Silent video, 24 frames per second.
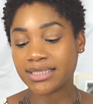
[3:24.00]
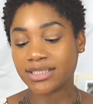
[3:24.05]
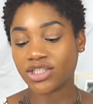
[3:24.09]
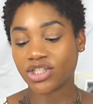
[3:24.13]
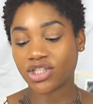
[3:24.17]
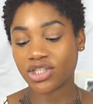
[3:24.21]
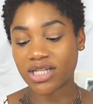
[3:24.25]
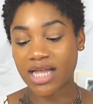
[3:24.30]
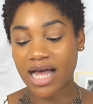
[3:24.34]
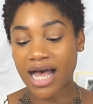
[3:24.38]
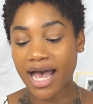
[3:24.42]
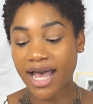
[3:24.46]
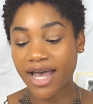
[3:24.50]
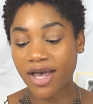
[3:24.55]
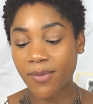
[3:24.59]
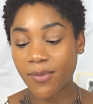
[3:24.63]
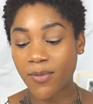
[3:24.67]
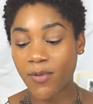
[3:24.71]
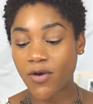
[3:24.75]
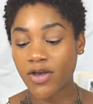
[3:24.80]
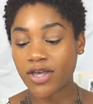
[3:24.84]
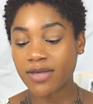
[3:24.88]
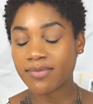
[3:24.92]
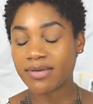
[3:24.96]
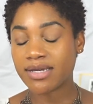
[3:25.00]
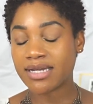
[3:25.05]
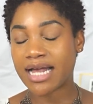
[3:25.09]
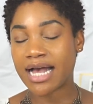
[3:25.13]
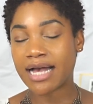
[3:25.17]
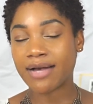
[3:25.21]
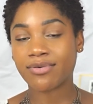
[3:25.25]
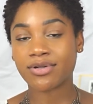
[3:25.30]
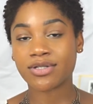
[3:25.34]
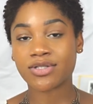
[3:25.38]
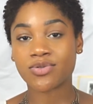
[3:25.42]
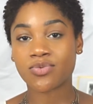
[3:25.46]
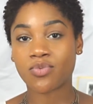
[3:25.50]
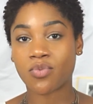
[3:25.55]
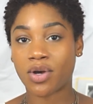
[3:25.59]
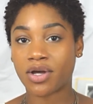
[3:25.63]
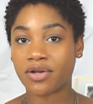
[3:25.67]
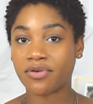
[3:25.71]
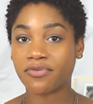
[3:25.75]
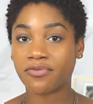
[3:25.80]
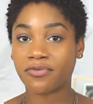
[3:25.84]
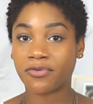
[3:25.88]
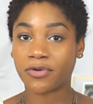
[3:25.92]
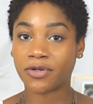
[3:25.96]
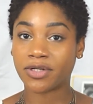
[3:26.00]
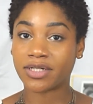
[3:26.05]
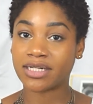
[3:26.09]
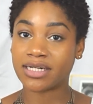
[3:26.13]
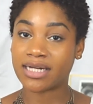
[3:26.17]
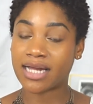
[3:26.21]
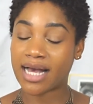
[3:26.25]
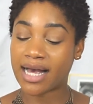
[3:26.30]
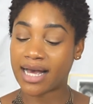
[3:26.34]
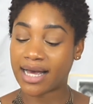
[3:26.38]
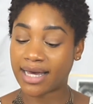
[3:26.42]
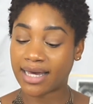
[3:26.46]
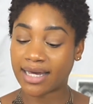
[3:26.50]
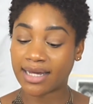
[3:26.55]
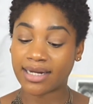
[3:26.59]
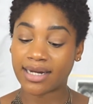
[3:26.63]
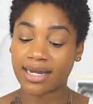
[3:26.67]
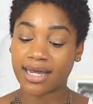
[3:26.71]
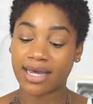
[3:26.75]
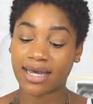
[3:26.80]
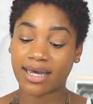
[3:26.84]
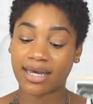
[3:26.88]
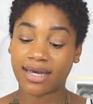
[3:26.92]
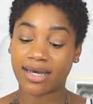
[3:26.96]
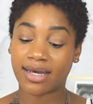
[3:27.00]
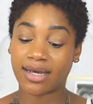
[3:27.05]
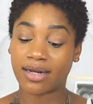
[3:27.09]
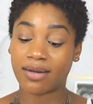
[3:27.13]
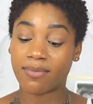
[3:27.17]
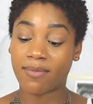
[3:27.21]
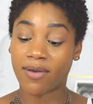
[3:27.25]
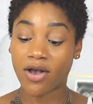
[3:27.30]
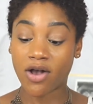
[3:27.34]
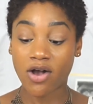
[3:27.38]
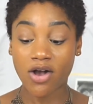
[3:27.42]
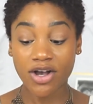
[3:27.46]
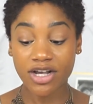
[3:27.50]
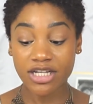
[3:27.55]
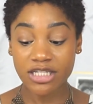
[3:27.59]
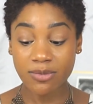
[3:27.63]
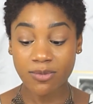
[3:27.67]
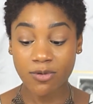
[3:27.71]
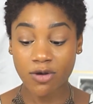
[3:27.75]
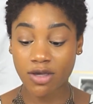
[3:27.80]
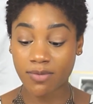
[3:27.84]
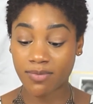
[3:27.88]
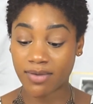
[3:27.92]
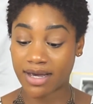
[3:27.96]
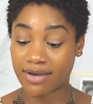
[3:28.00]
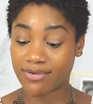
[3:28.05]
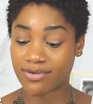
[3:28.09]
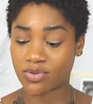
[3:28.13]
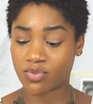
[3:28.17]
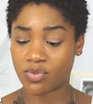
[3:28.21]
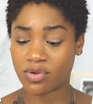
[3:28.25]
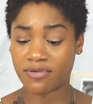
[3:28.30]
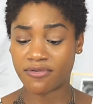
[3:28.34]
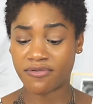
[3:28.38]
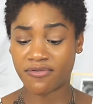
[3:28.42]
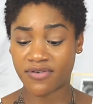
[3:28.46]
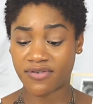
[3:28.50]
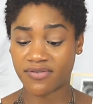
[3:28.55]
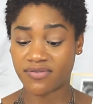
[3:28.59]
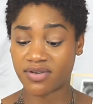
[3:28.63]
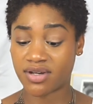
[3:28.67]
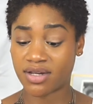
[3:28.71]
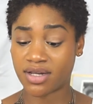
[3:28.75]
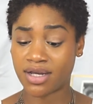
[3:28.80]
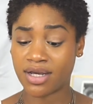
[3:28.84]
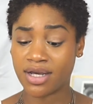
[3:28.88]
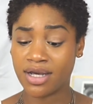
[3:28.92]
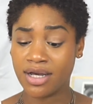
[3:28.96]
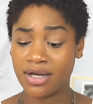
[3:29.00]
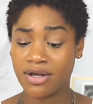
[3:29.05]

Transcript: July appointment, I was 149, and my August appointment, I was 150.